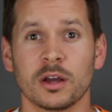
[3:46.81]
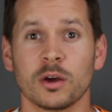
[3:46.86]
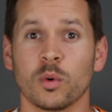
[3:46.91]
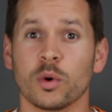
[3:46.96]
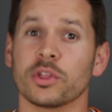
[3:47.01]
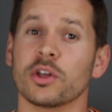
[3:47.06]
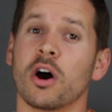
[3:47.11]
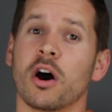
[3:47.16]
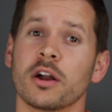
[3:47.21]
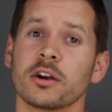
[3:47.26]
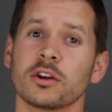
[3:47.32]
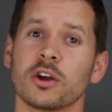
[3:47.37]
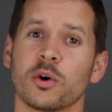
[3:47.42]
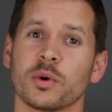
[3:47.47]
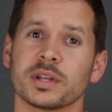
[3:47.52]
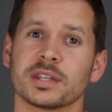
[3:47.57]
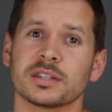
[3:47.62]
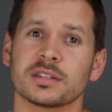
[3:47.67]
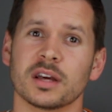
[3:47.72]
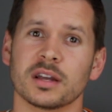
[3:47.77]
with
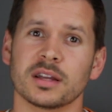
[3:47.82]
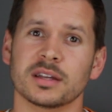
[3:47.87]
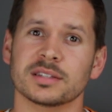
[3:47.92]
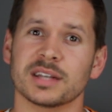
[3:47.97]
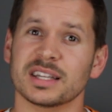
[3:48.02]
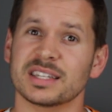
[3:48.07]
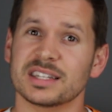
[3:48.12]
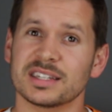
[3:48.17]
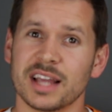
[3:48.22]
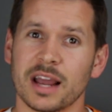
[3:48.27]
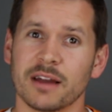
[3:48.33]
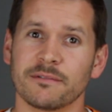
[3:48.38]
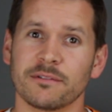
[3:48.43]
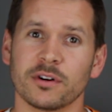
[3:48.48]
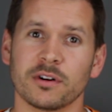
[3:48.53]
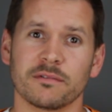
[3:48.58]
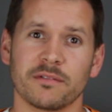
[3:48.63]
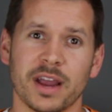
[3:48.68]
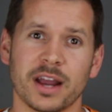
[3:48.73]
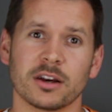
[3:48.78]
ongoing studies at
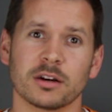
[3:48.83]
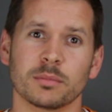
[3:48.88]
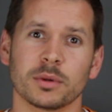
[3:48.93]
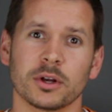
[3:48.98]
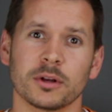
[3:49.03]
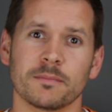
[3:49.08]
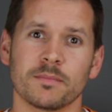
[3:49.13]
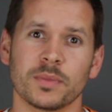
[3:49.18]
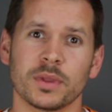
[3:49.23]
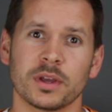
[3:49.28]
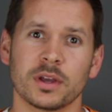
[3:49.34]
Stanford and Vanderbilt.